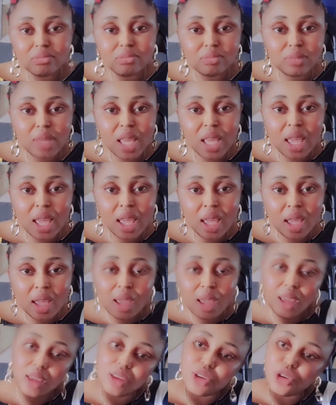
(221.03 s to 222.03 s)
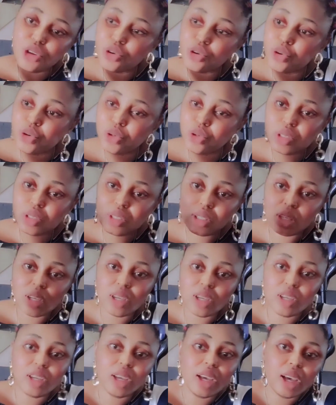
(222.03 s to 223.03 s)
a used
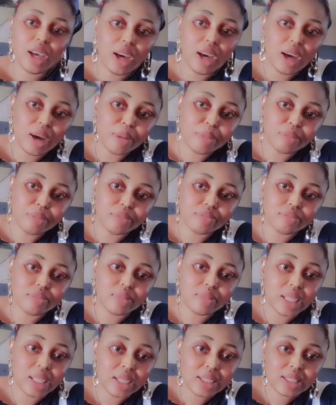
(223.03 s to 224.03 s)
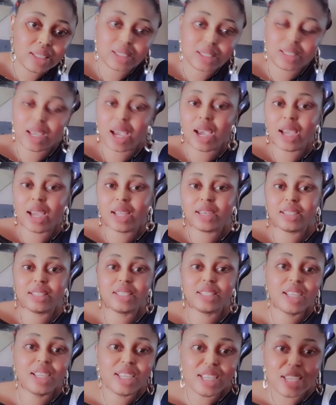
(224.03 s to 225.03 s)
um, this
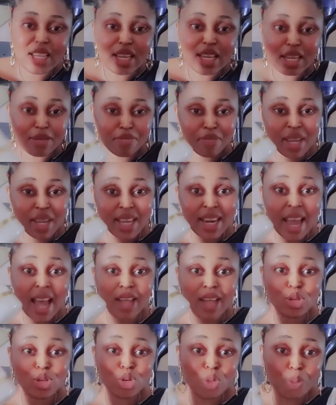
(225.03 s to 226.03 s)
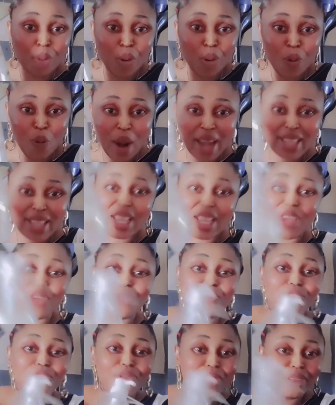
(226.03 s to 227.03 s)
and it made her super white and
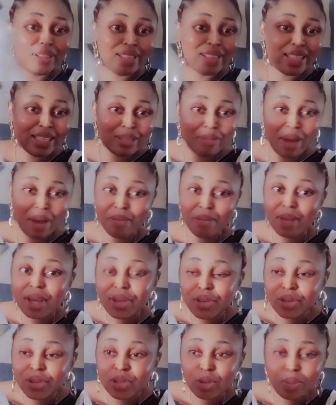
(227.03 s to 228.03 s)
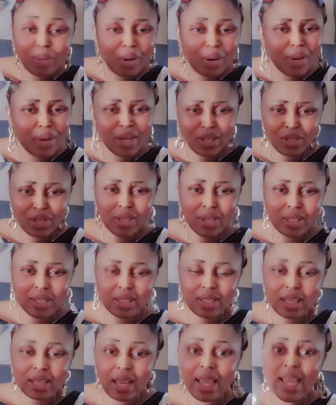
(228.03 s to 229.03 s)
you feel this might make you super white. Do you
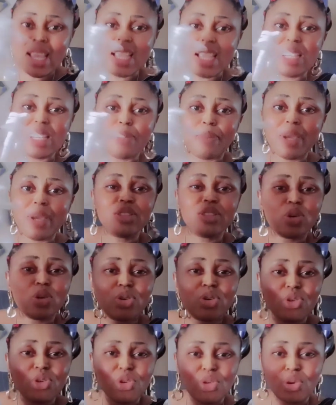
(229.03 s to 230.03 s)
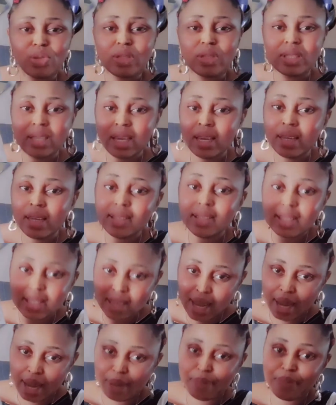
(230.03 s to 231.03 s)
understand? It depends on your skin
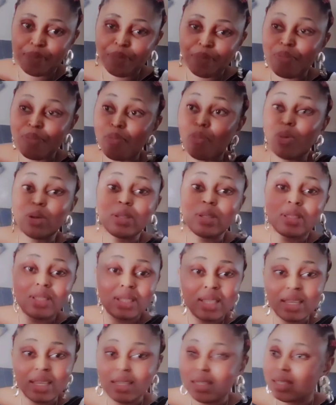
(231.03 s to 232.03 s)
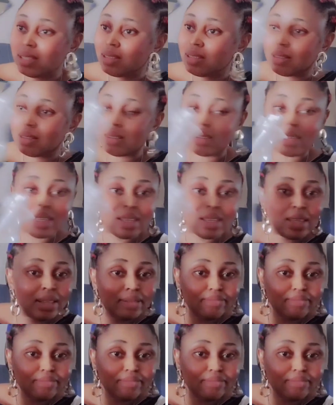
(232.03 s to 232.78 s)
type. But these three